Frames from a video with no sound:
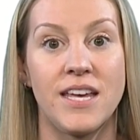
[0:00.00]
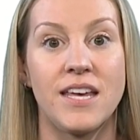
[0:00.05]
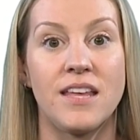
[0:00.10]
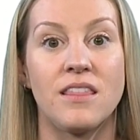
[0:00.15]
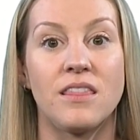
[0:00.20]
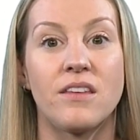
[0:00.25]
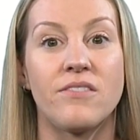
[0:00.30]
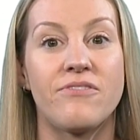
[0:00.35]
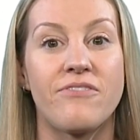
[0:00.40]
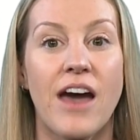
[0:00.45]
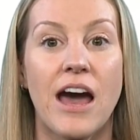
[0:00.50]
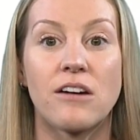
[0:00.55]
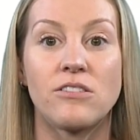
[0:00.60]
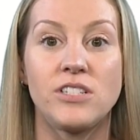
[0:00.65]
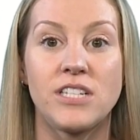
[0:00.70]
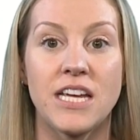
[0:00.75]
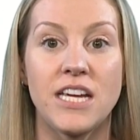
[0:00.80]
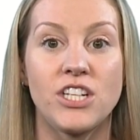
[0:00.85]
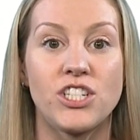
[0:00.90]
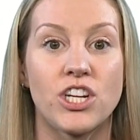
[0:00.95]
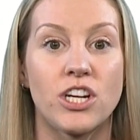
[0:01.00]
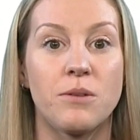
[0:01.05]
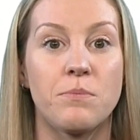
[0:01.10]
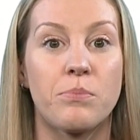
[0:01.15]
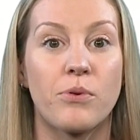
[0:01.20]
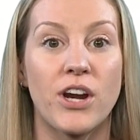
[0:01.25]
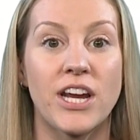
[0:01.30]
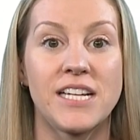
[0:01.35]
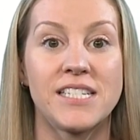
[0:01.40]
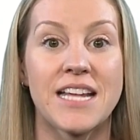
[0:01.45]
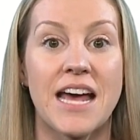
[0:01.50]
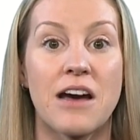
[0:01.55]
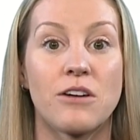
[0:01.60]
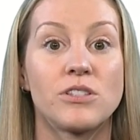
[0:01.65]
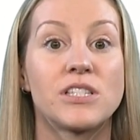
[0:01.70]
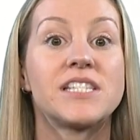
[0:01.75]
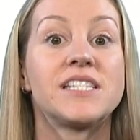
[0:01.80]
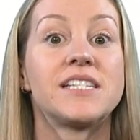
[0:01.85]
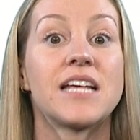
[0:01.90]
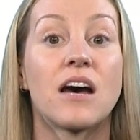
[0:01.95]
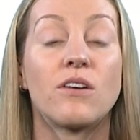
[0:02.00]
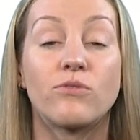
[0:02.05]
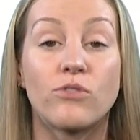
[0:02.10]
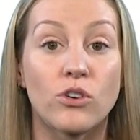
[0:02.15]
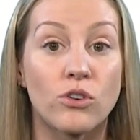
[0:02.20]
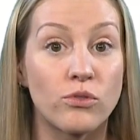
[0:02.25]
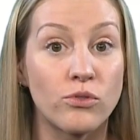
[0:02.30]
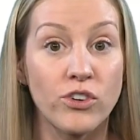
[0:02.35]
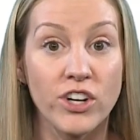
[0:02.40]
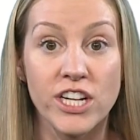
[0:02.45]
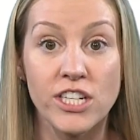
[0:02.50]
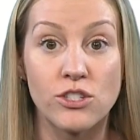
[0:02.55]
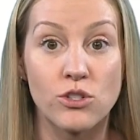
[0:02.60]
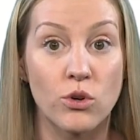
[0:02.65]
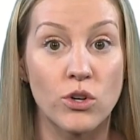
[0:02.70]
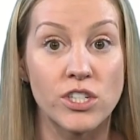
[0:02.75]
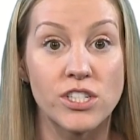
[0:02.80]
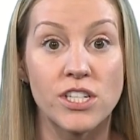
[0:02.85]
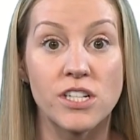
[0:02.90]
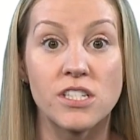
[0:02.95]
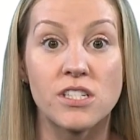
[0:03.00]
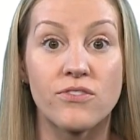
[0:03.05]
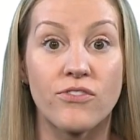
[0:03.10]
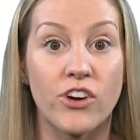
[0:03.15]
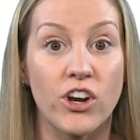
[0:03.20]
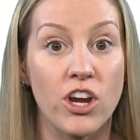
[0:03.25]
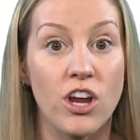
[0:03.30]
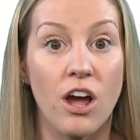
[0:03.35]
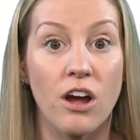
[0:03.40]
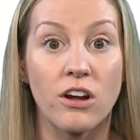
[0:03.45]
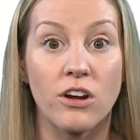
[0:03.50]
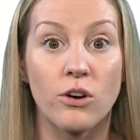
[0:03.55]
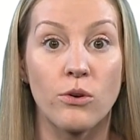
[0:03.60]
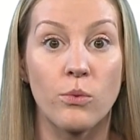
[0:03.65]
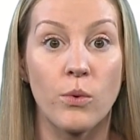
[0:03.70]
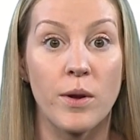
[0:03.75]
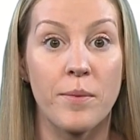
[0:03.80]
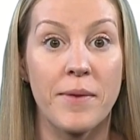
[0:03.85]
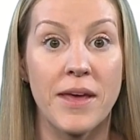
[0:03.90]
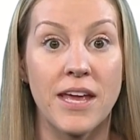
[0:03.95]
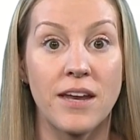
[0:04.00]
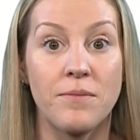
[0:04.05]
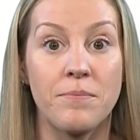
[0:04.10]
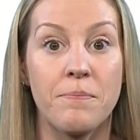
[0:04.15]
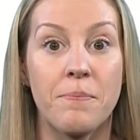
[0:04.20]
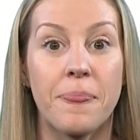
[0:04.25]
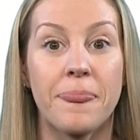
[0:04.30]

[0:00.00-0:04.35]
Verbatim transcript: The foundation brings out several resources for younger women,